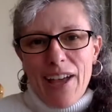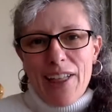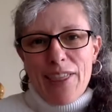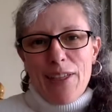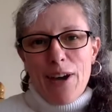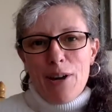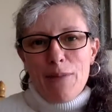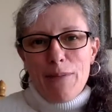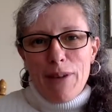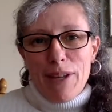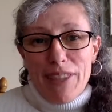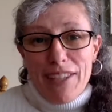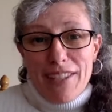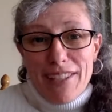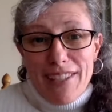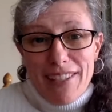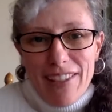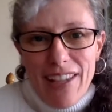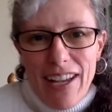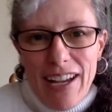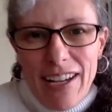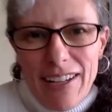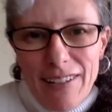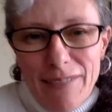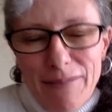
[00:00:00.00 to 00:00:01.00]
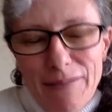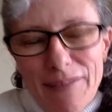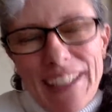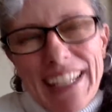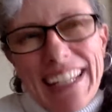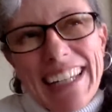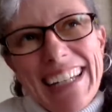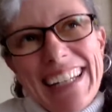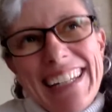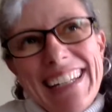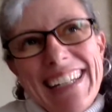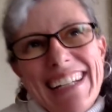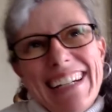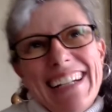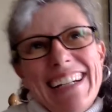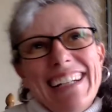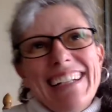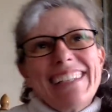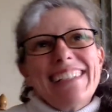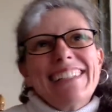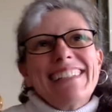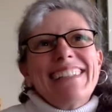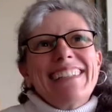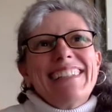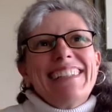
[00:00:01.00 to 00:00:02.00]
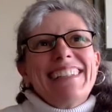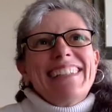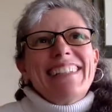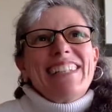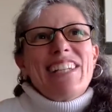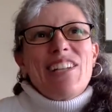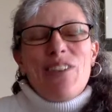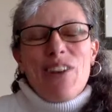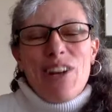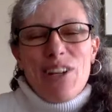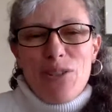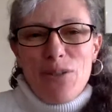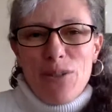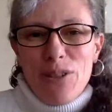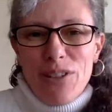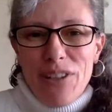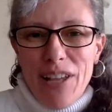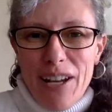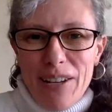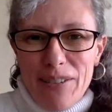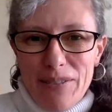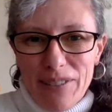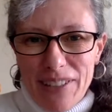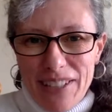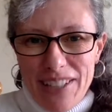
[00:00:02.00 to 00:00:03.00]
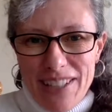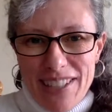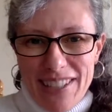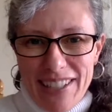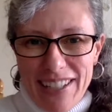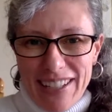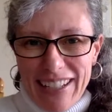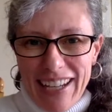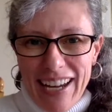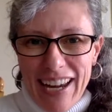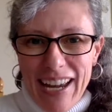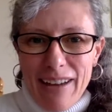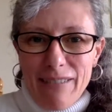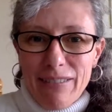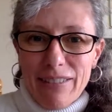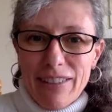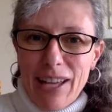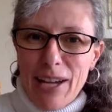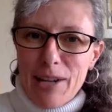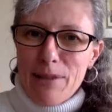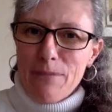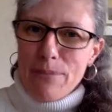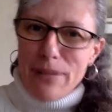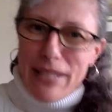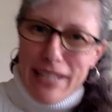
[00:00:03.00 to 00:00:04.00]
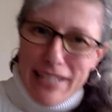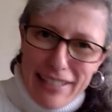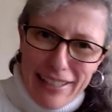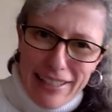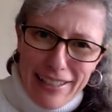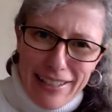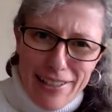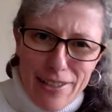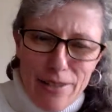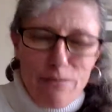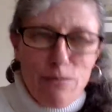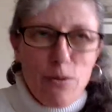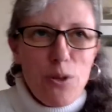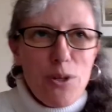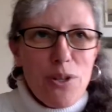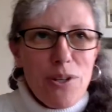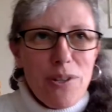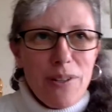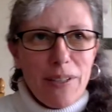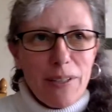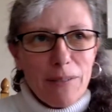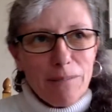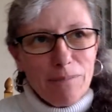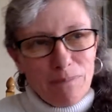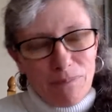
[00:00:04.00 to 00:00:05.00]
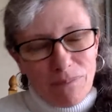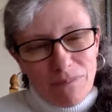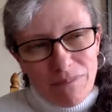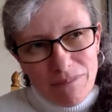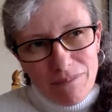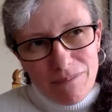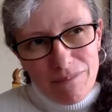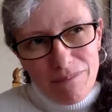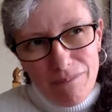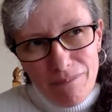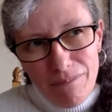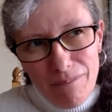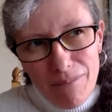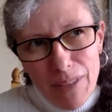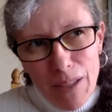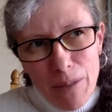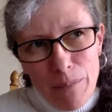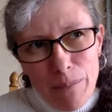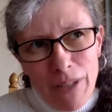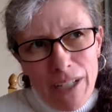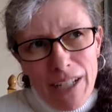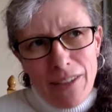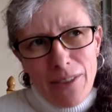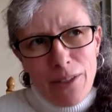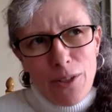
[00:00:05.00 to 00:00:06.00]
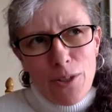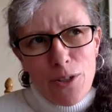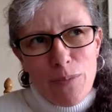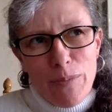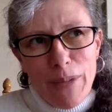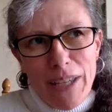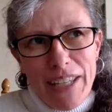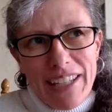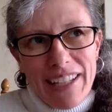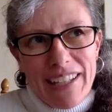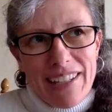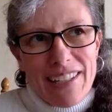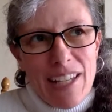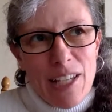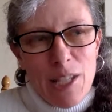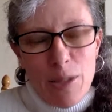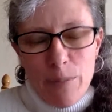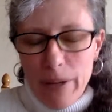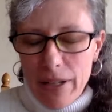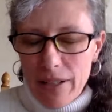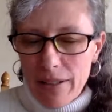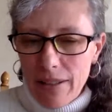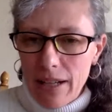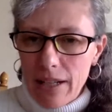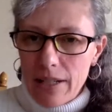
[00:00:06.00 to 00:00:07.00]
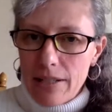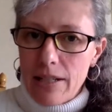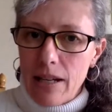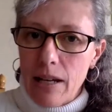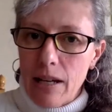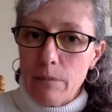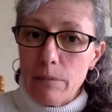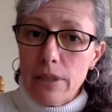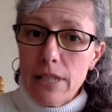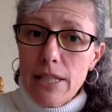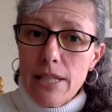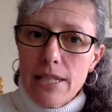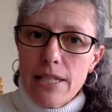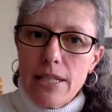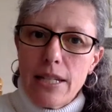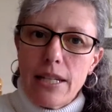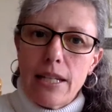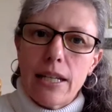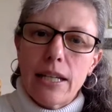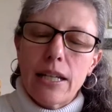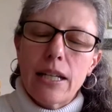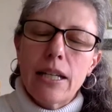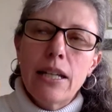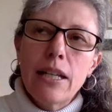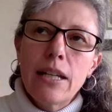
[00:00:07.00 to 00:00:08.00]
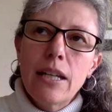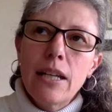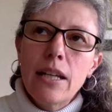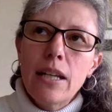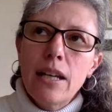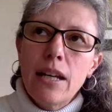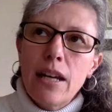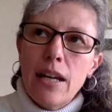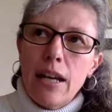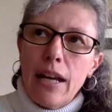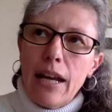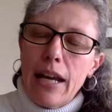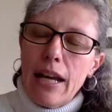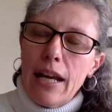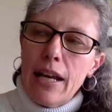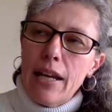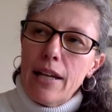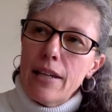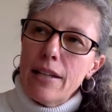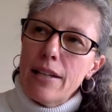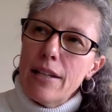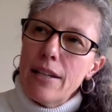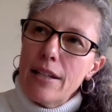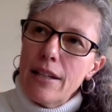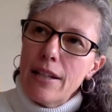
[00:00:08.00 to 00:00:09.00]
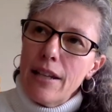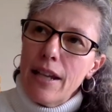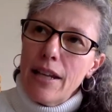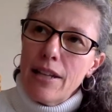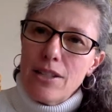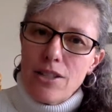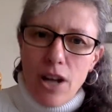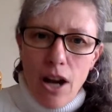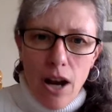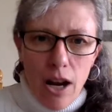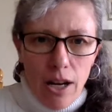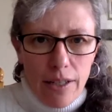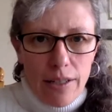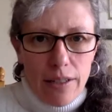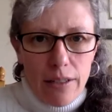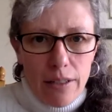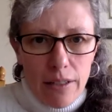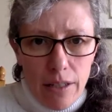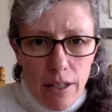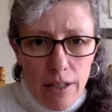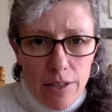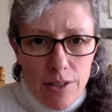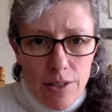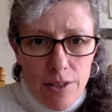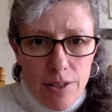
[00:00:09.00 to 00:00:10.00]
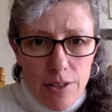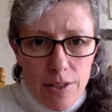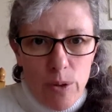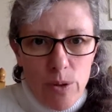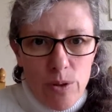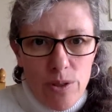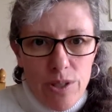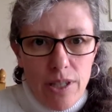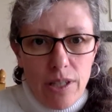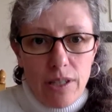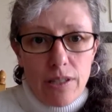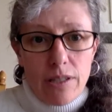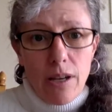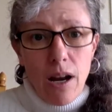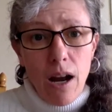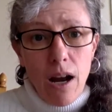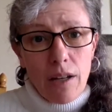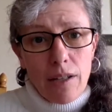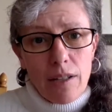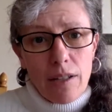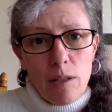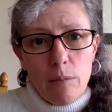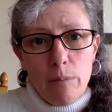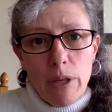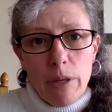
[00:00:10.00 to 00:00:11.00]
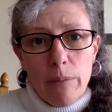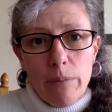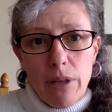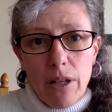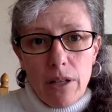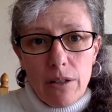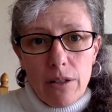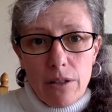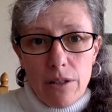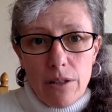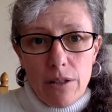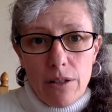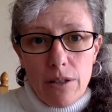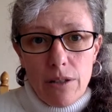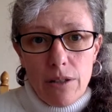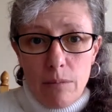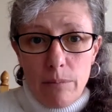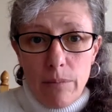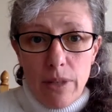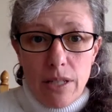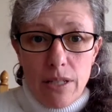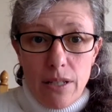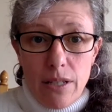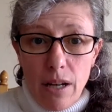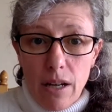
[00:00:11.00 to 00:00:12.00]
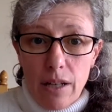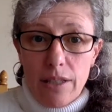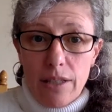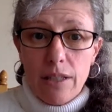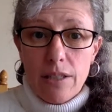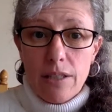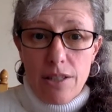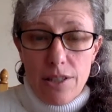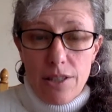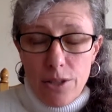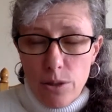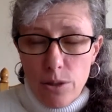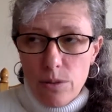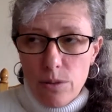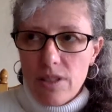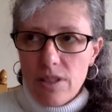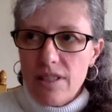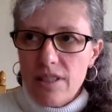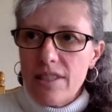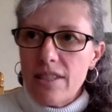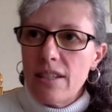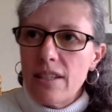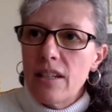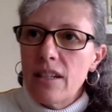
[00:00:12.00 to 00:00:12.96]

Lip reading: thought about this a lot, and I do a lot of listening. I have a lot of meetings, unfortunately, but in those meetings, I spend a lot of time listening and talking to customers, and talking to people on our team, and talking to students.